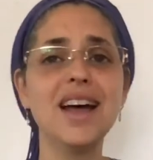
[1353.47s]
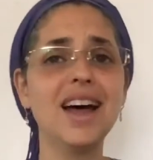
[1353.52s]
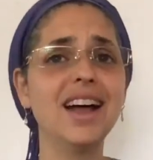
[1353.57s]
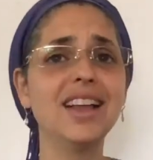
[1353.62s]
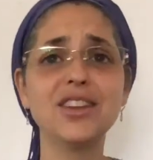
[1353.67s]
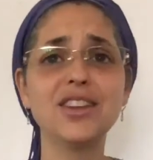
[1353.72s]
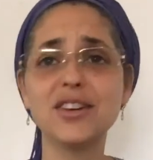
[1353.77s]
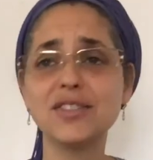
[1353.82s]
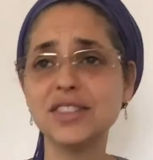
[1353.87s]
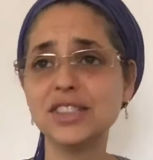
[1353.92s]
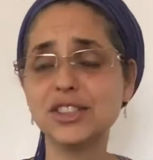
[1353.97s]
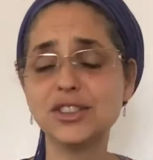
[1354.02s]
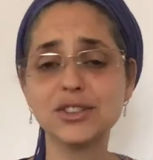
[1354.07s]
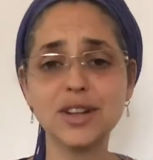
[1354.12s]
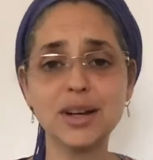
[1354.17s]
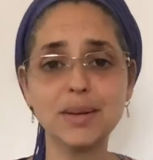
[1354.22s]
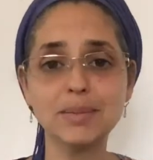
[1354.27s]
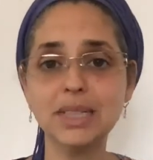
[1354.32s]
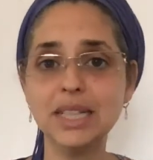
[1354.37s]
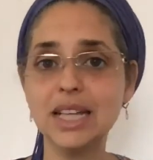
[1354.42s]
I love
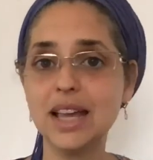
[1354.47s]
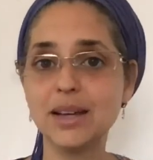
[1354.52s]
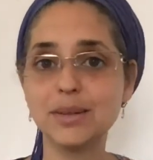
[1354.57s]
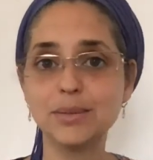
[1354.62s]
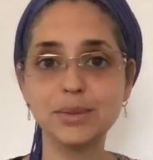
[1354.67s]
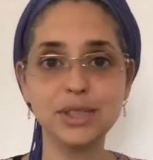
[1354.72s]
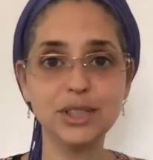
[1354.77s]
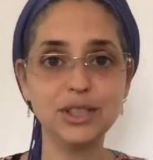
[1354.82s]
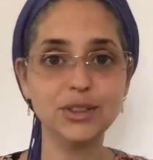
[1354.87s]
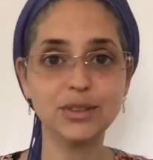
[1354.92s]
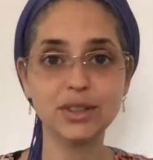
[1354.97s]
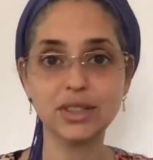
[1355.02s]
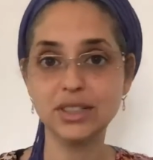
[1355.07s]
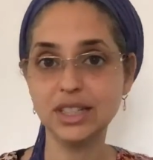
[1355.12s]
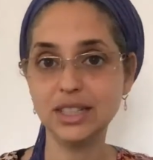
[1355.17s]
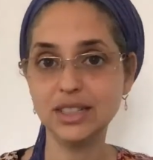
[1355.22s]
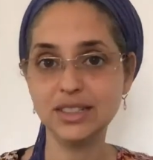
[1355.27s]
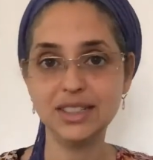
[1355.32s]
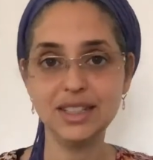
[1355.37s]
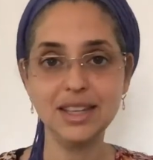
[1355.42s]
Instagram DMs. You could
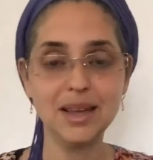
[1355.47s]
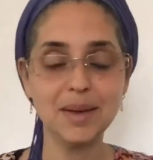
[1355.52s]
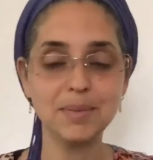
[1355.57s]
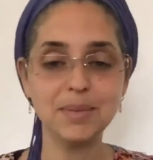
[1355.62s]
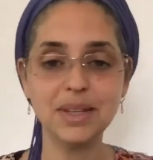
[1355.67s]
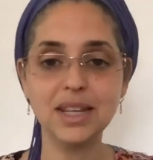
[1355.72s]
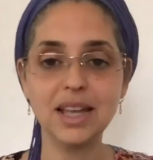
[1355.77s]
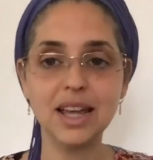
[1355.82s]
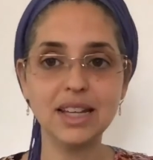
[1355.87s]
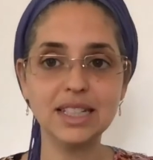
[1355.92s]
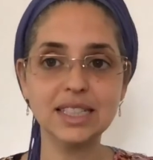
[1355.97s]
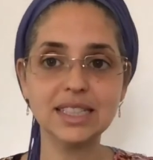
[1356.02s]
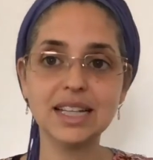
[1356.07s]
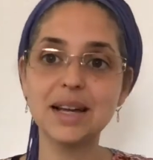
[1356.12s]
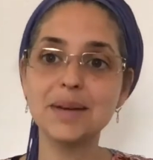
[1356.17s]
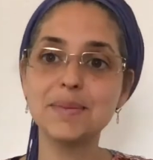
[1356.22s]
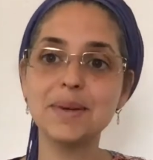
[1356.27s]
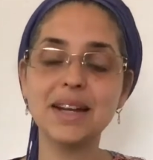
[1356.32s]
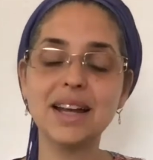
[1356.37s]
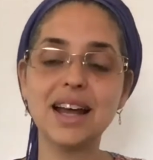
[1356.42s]
DM me
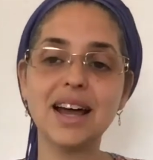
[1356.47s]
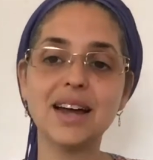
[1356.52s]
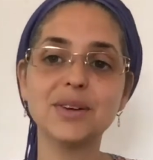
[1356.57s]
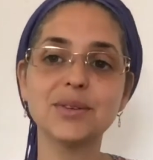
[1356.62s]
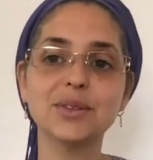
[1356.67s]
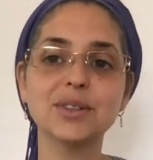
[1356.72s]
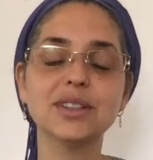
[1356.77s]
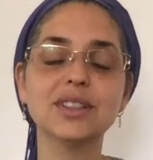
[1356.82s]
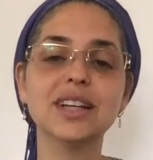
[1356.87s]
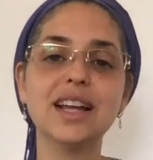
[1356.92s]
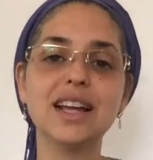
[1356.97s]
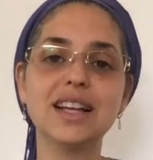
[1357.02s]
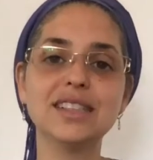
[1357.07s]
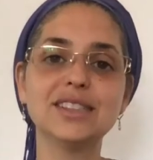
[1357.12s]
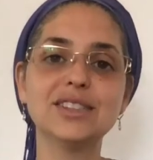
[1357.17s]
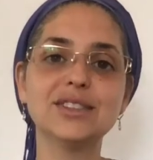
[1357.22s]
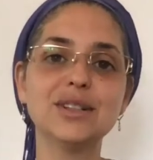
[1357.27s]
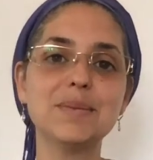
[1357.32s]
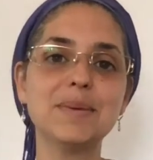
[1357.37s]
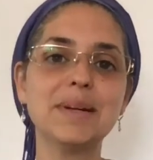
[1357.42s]
anytime and I will
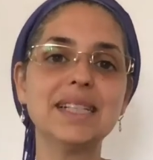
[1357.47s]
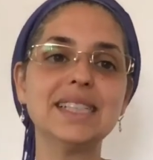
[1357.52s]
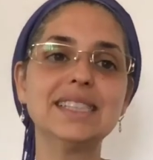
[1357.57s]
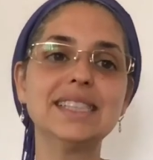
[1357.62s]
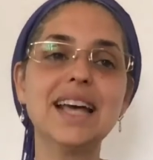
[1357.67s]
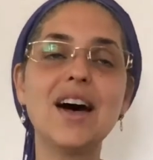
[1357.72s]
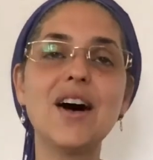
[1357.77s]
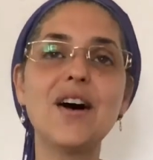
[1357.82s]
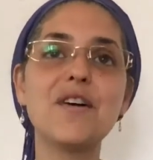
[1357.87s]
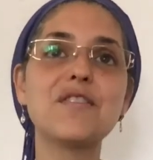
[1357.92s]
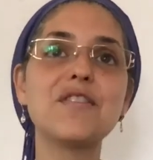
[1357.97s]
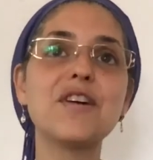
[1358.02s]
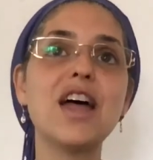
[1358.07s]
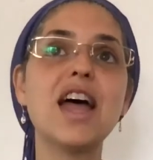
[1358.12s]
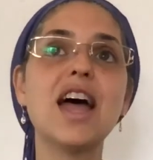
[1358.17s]
answer it myself,